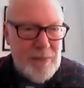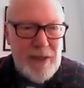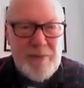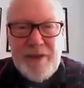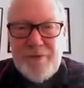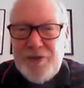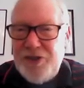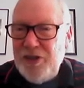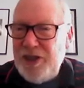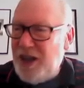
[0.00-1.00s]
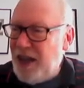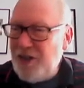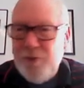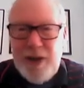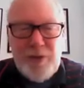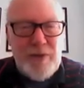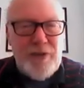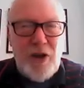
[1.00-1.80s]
Maybe different sunny days when we've